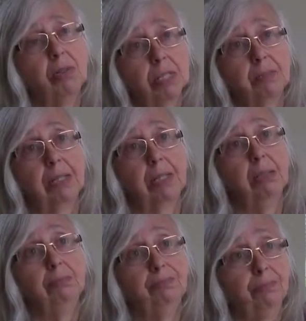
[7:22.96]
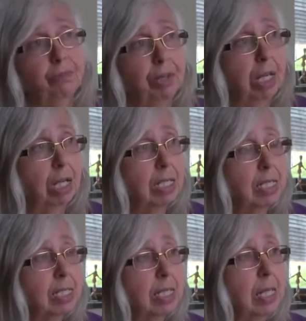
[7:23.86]
hospital and
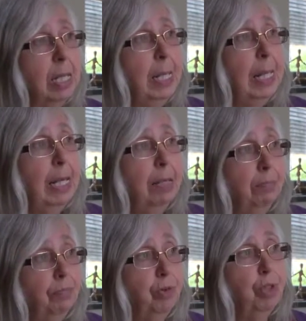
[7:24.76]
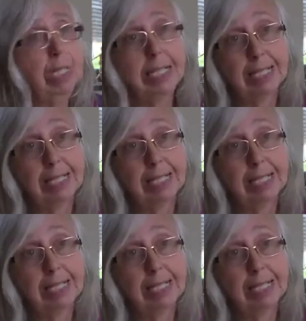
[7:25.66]
freelance. Julie